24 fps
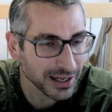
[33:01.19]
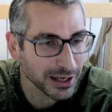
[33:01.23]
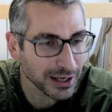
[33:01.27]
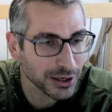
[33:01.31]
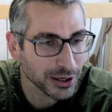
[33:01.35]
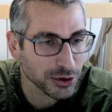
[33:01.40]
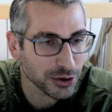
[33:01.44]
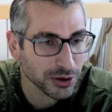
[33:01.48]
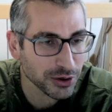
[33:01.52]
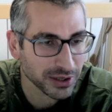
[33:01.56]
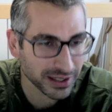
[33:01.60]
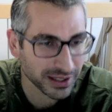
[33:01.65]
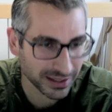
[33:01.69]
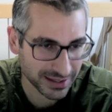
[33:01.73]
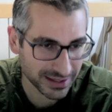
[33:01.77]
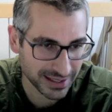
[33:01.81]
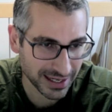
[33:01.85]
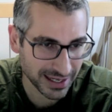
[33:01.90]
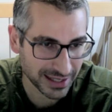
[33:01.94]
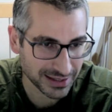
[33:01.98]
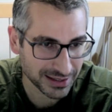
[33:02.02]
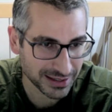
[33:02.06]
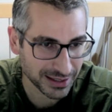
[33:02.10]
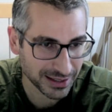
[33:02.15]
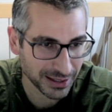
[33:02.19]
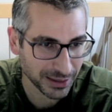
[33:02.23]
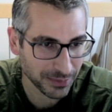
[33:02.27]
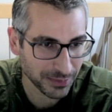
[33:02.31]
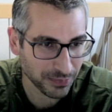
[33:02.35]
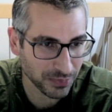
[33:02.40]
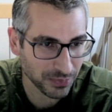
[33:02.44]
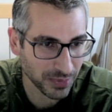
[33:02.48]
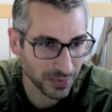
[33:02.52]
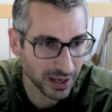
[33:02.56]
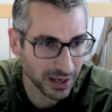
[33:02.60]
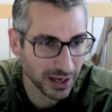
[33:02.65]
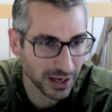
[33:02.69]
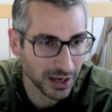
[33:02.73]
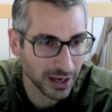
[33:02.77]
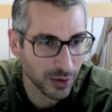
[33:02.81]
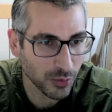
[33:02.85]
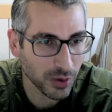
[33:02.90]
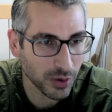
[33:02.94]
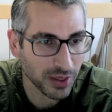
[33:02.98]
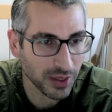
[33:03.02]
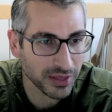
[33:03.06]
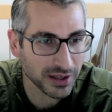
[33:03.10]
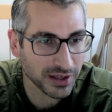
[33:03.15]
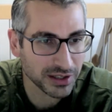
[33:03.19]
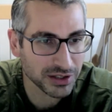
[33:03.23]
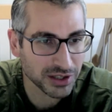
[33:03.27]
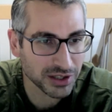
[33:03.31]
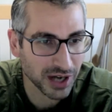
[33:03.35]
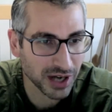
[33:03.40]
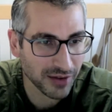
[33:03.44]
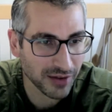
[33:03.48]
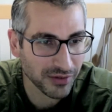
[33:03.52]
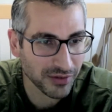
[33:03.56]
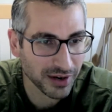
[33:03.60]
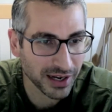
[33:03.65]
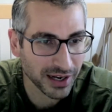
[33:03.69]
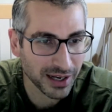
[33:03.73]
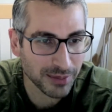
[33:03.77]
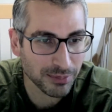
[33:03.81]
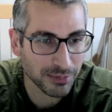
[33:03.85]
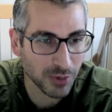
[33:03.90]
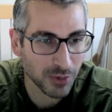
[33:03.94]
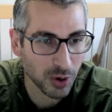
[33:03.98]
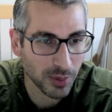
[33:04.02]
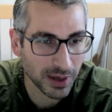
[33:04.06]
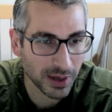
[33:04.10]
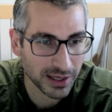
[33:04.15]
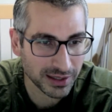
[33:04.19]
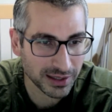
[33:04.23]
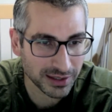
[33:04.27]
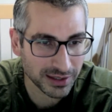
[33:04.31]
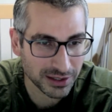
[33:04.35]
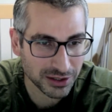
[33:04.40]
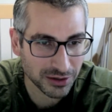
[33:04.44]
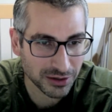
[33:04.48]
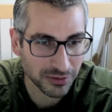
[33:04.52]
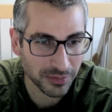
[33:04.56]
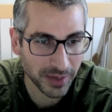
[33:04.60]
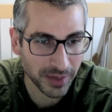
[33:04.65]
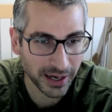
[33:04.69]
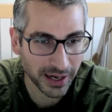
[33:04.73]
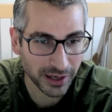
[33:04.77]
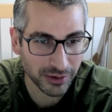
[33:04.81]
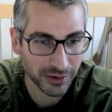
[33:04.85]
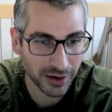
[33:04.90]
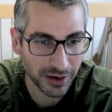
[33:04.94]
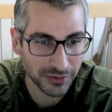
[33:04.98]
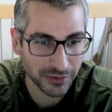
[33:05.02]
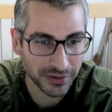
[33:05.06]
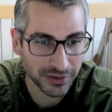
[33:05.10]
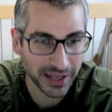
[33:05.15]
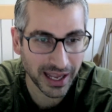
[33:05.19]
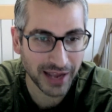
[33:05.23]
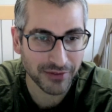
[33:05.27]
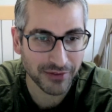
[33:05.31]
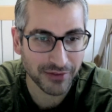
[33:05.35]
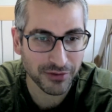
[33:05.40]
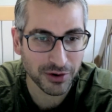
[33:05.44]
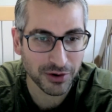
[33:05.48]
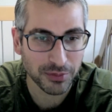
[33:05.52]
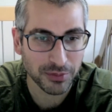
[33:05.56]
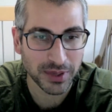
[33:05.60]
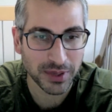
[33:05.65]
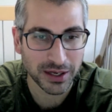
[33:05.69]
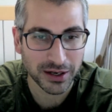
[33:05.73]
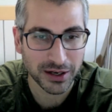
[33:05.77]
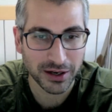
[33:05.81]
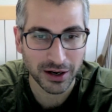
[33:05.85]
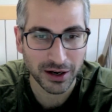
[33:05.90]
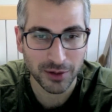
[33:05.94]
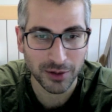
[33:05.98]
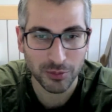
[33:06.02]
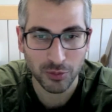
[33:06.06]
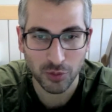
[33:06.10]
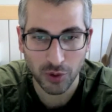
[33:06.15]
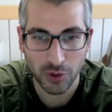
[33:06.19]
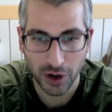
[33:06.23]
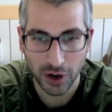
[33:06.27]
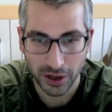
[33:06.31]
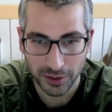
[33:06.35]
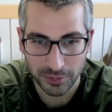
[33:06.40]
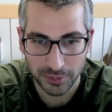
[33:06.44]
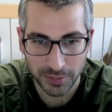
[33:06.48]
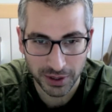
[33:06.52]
Jürgen is asking, will the Java and mobile edition of Minecraft ever become one?